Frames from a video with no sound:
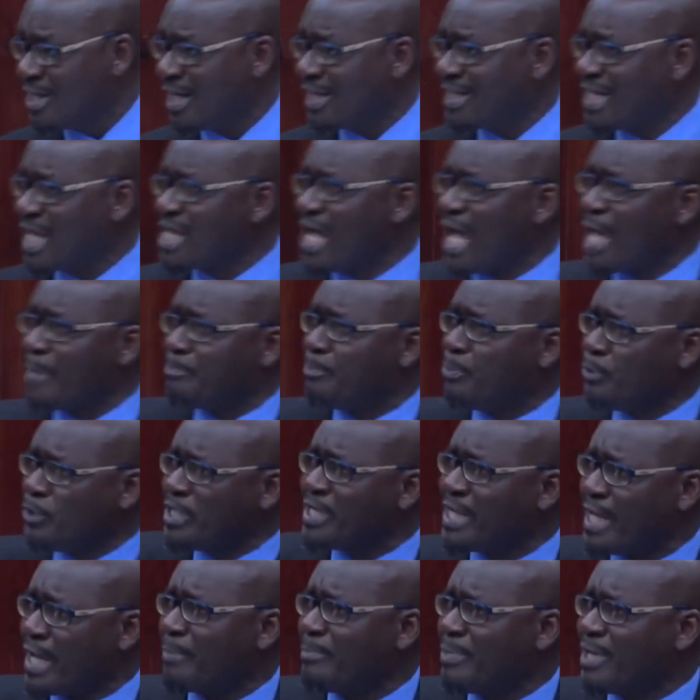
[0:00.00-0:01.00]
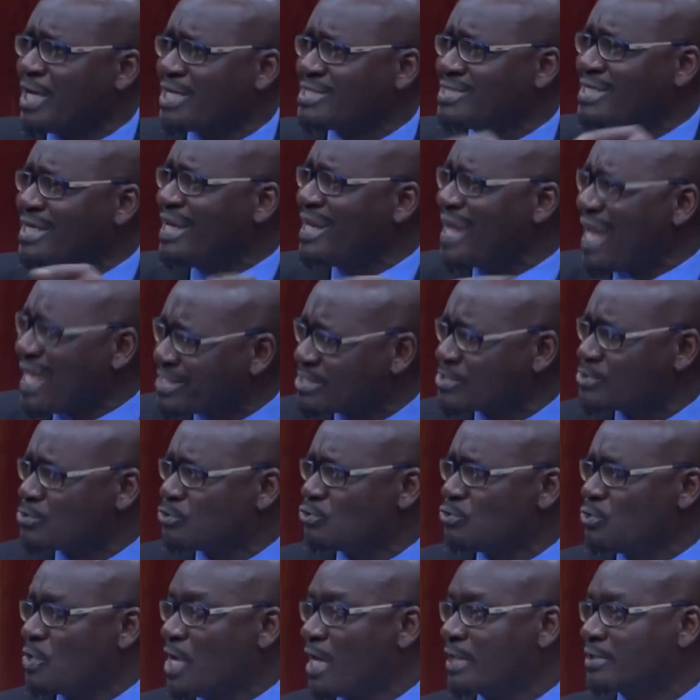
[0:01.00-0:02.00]
And I put it here because he likes to
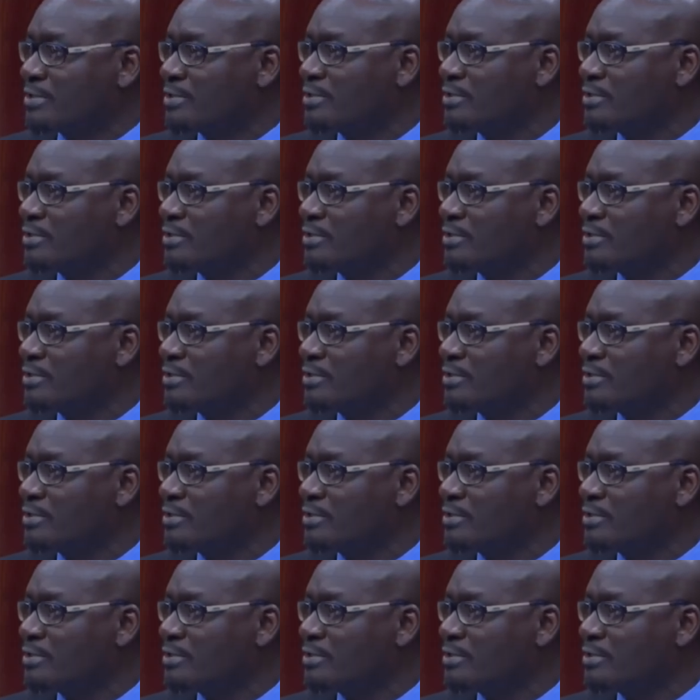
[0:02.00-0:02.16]
do that.